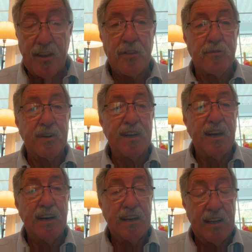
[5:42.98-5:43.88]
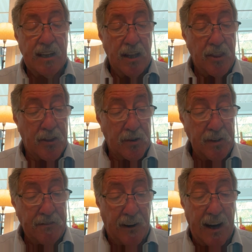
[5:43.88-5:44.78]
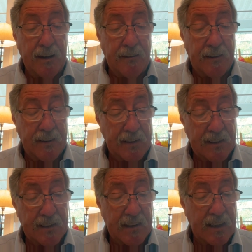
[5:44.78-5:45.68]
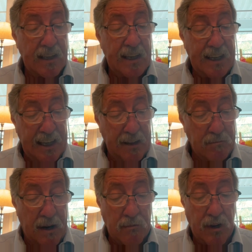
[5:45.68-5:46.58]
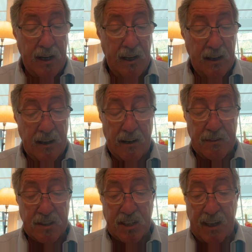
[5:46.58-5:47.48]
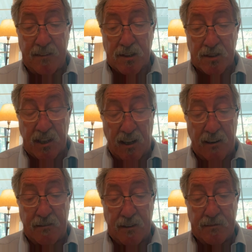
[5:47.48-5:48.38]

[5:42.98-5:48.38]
335, in memory of the Savior's love.